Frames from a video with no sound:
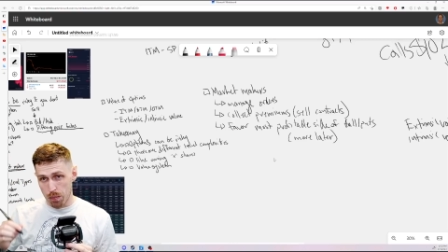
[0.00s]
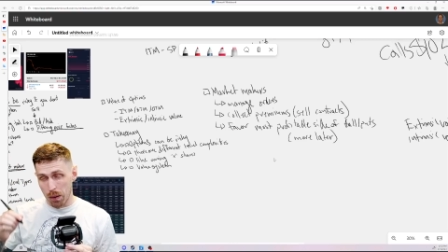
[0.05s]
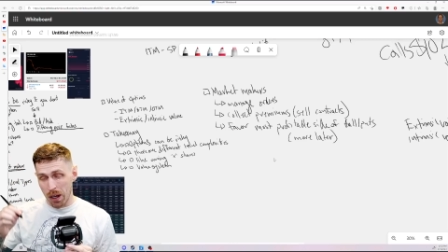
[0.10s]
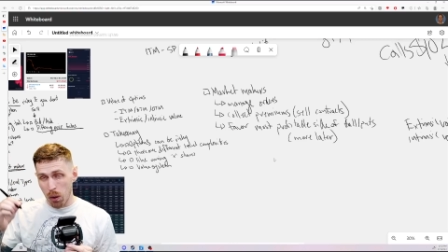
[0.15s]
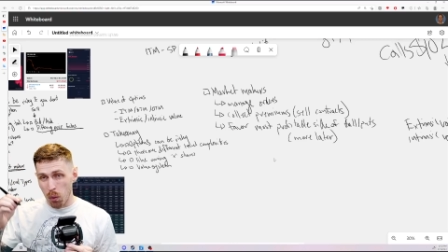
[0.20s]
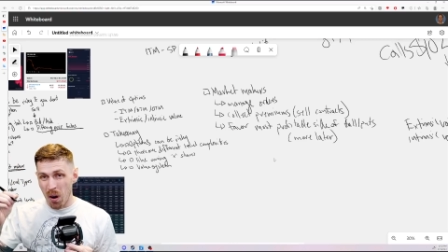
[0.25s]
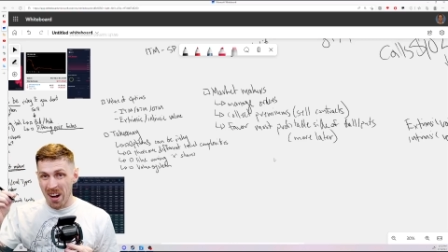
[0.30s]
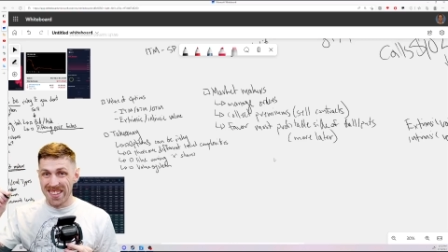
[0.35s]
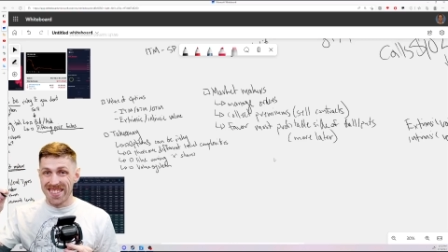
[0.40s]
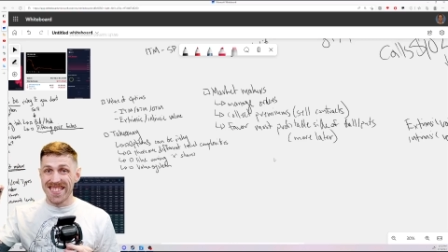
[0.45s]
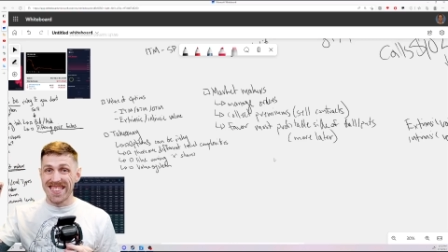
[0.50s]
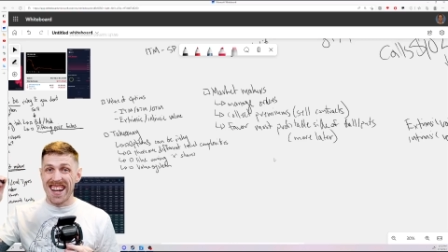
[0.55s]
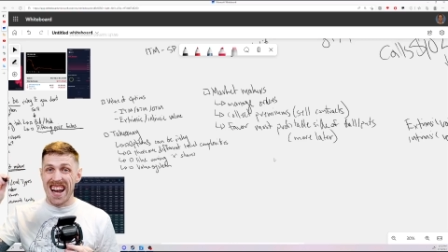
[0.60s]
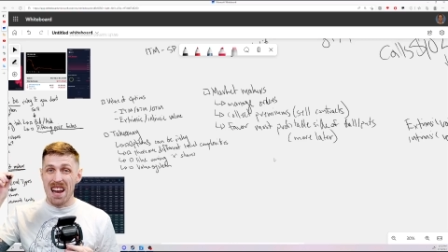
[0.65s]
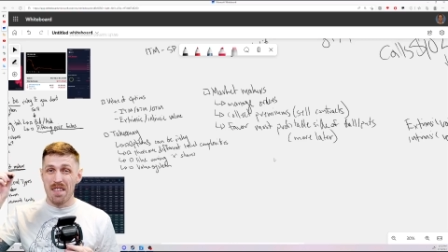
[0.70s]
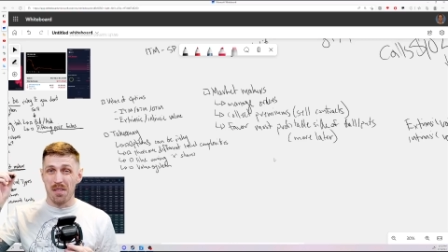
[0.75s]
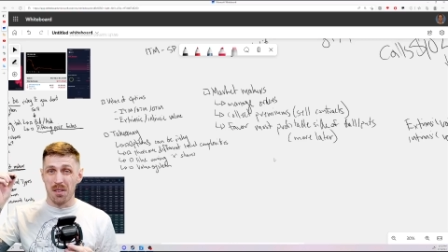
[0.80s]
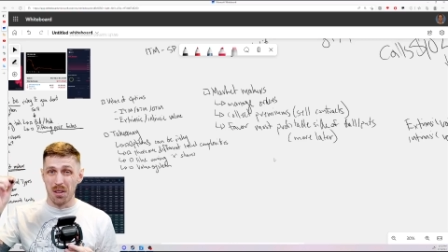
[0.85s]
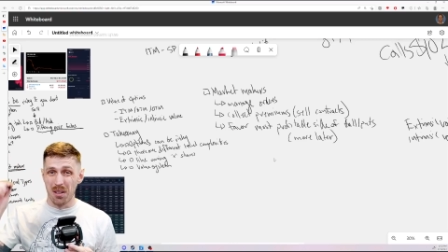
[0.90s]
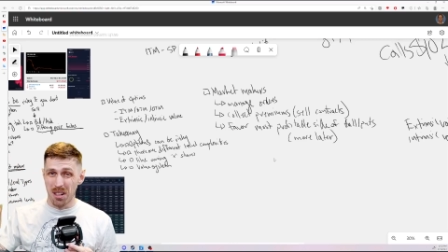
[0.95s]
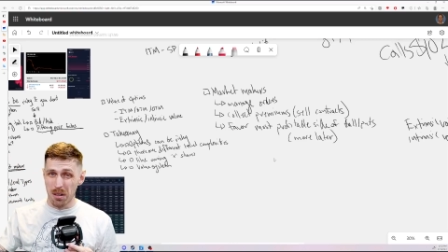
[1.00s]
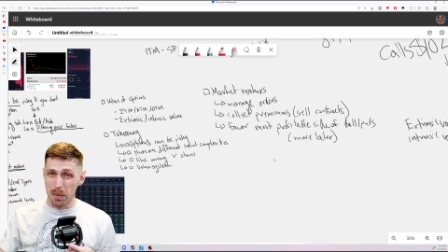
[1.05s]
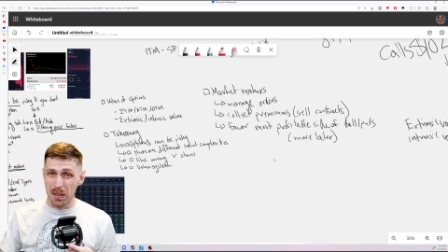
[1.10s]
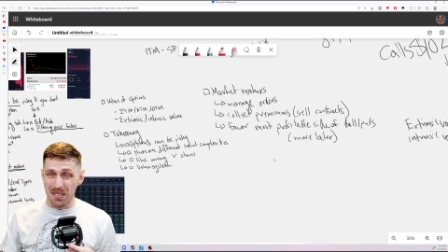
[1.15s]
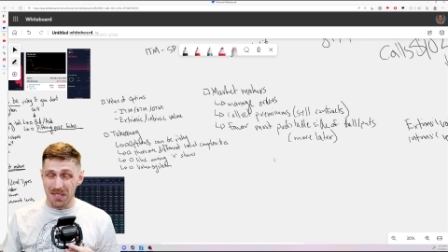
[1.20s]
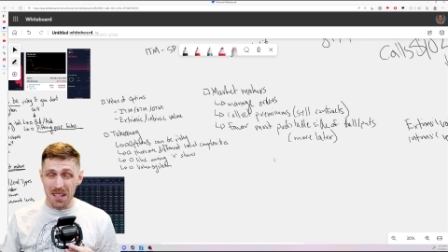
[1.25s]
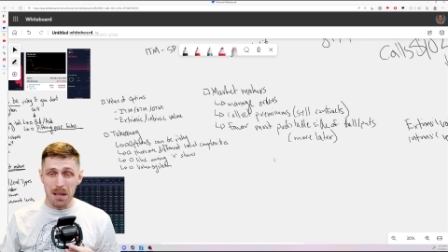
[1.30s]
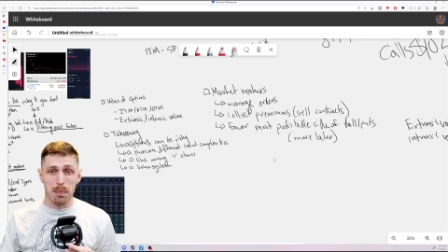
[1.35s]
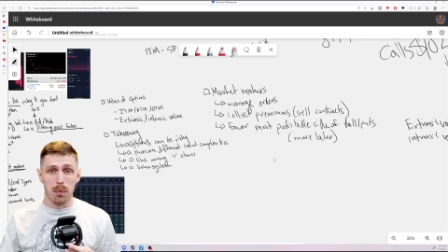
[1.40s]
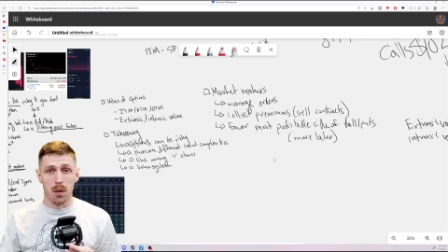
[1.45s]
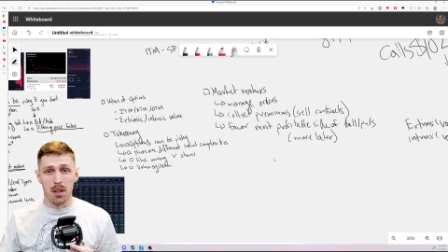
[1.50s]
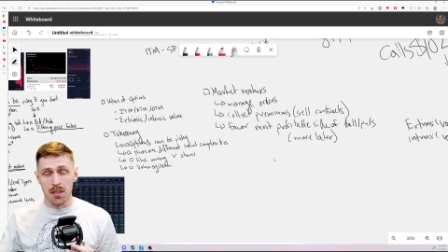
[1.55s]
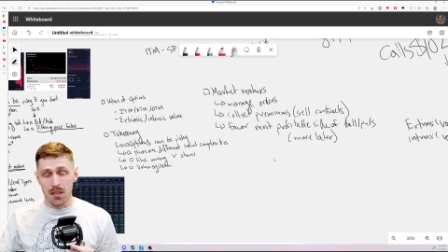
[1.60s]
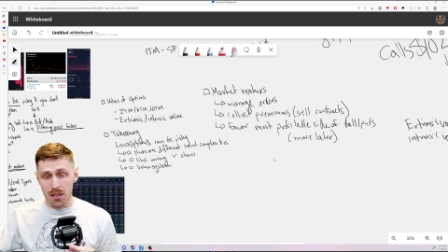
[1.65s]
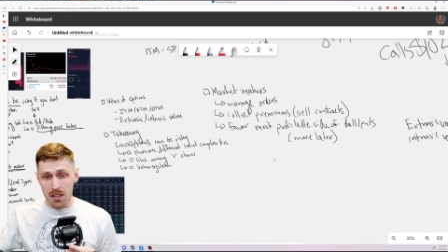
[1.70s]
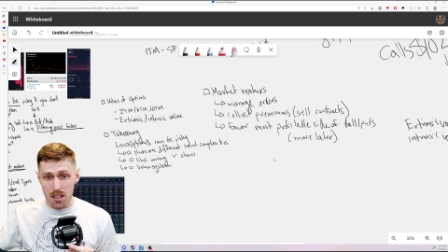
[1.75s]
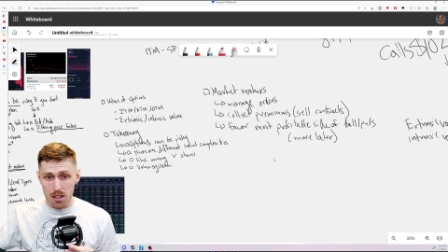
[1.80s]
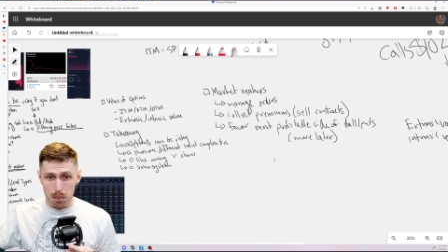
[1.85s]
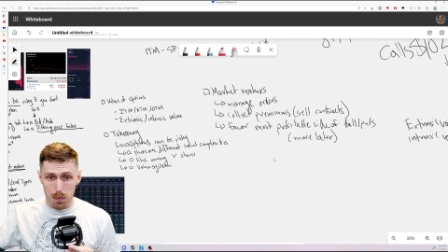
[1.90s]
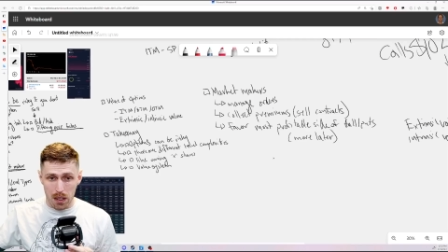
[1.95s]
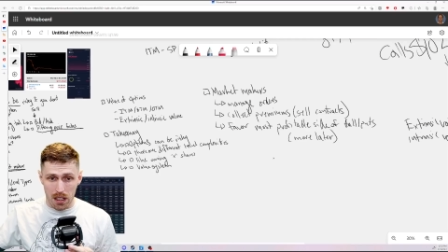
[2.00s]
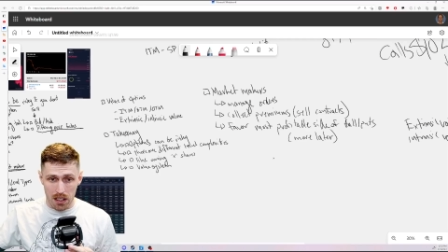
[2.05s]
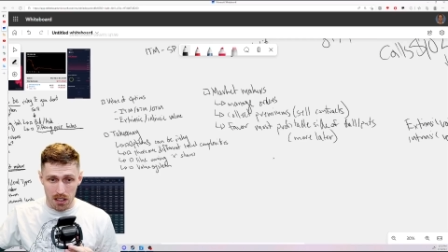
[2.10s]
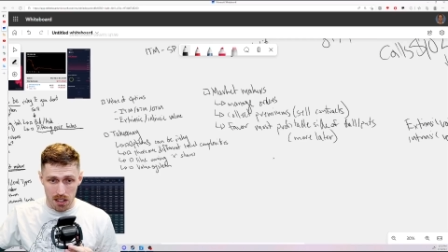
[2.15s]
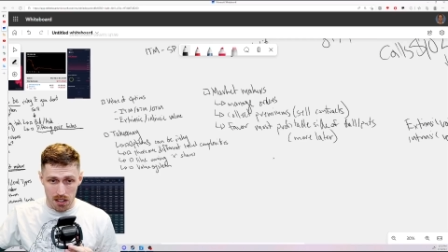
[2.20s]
but I want to dive a little bit deeper into this because